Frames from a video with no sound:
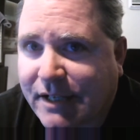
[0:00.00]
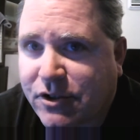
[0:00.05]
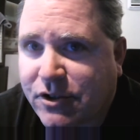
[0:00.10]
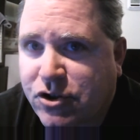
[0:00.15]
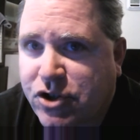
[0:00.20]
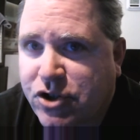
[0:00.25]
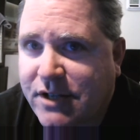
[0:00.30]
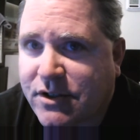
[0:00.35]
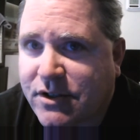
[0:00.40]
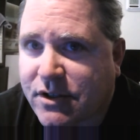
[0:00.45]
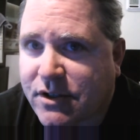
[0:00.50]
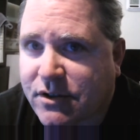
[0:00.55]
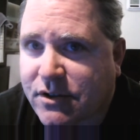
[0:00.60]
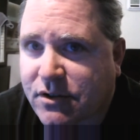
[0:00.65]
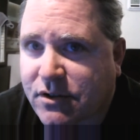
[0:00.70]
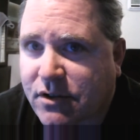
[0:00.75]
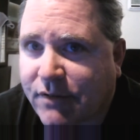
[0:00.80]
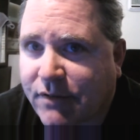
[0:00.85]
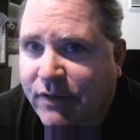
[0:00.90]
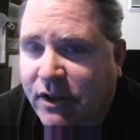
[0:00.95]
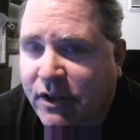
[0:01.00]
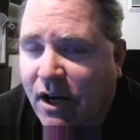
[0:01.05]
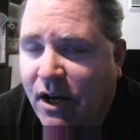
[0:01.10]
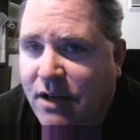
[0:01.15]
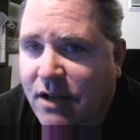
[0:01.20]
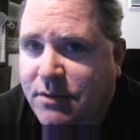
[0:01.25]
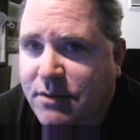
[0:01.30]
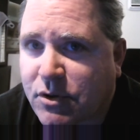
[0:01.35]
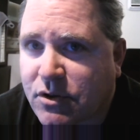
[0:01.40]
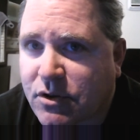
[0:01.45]
Jesus of the
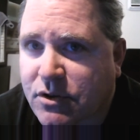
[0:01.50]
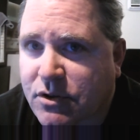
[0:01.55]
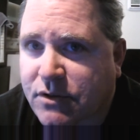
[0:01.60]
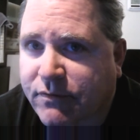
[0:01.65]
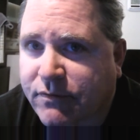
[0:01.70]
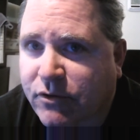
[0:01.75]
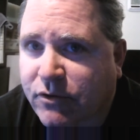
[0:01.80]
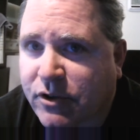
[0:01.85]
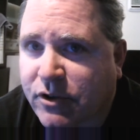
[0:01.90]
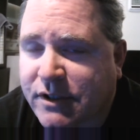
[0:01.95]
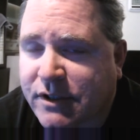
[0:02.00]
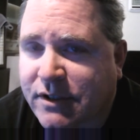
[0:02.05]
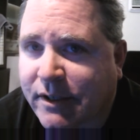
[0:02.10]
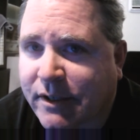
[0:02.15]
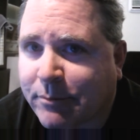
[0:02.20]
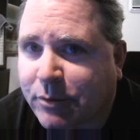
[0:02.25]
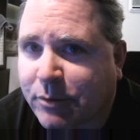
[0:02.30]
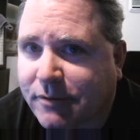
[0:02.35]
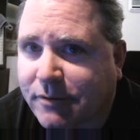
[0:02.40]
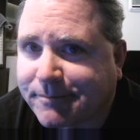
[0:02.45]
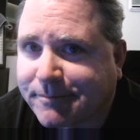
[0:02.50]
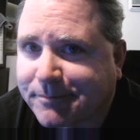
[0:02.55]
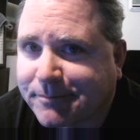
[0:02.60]
Gospels, for example.